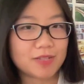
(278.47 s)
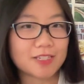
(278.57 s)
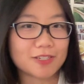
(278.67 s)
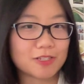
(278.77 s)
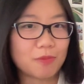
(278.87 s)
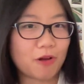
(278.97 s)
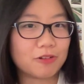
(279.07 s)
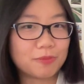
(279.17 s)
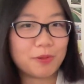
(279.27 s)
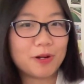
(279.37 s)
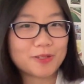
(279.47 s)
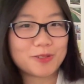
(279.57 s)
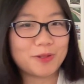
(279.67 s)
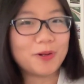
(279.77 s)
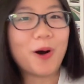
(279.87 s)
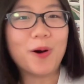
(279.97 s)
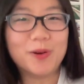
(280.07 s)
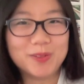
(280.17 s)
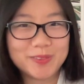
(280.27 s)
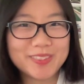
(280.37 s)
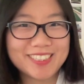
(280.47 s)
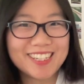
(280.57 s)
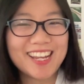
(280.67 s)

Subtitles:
smaller book to hold